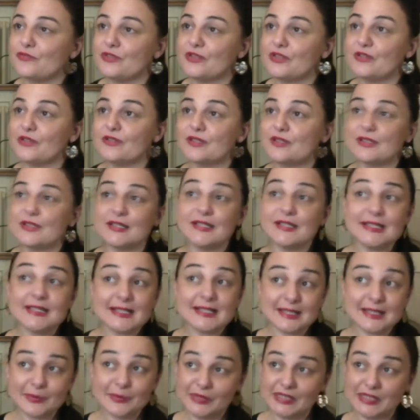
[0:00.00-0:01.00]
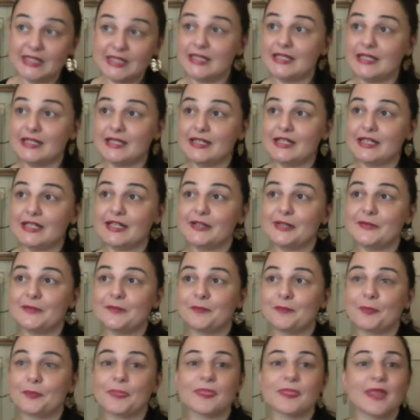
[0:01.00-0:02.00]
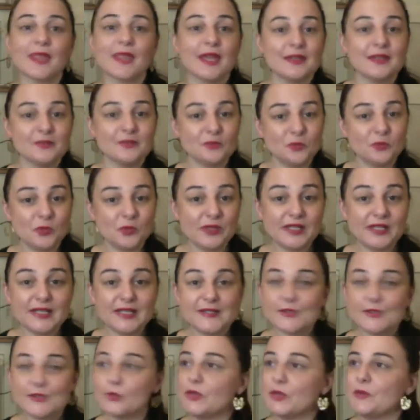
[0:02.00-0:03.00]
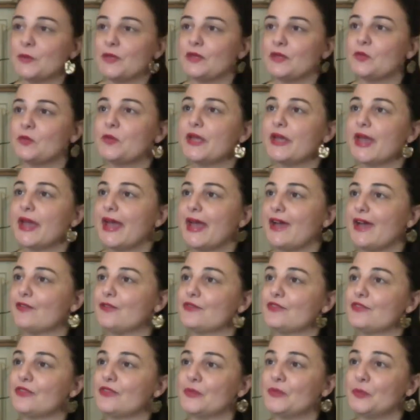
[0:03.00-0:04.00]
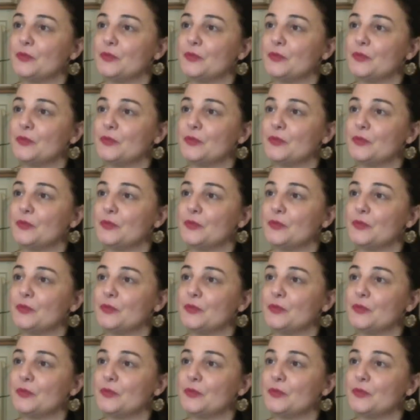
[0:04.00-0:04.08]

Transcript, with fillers: years, since the beginning. And we as women, we have the